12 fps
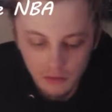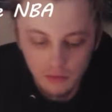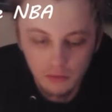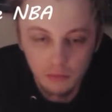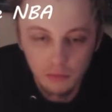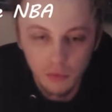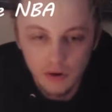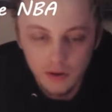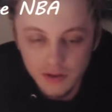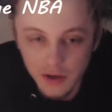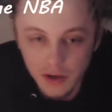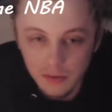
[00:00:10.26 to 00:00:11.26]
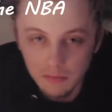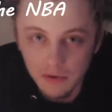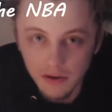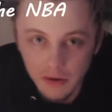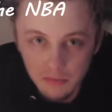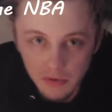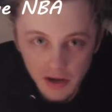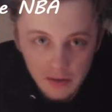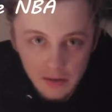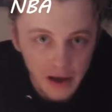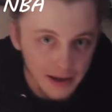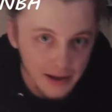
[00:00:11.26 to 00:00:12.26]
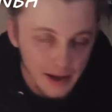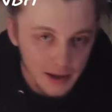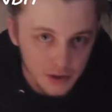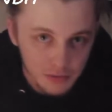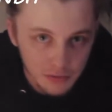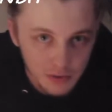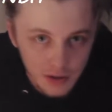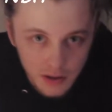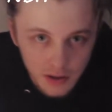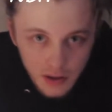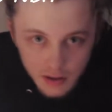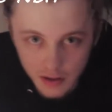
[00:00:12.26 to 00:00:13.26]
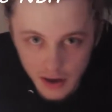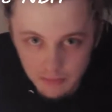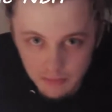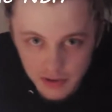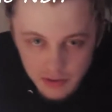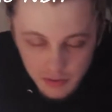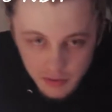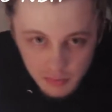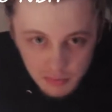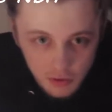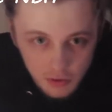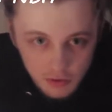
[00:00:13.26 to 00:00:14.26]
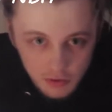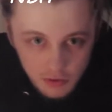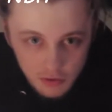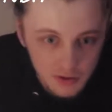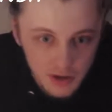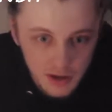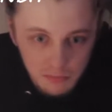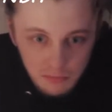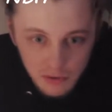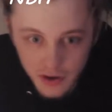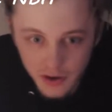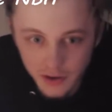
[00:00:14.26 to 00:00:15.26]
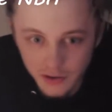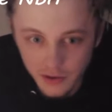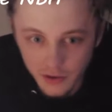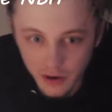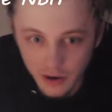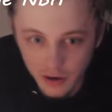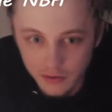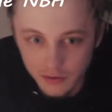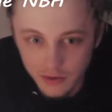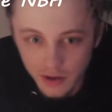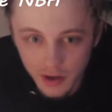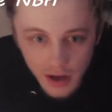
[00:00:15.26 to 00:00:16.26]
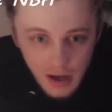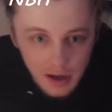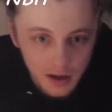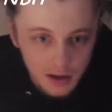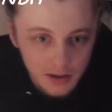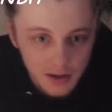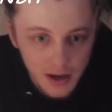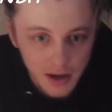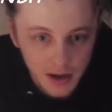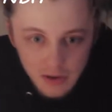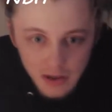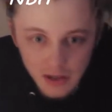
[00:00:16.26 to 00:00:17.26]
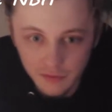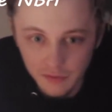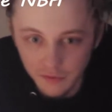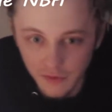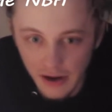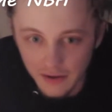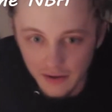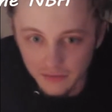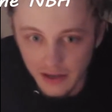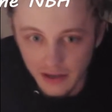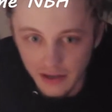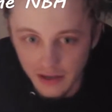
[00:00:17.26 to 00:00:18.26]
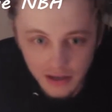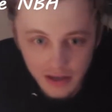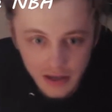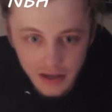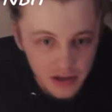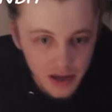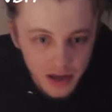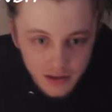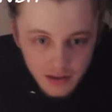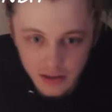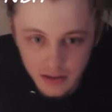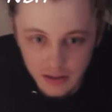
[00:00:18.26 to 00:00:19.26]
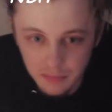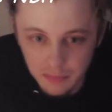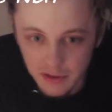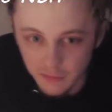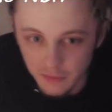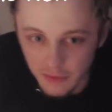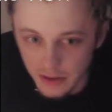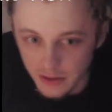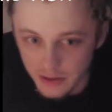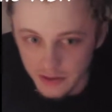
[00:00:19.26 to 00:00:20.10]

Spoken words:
What's up, everybody? Back at you with another episode of Ball Sports. I'm Brandon, your host. Today, I'm going to give you 5 things in the NBA that need to be fixed.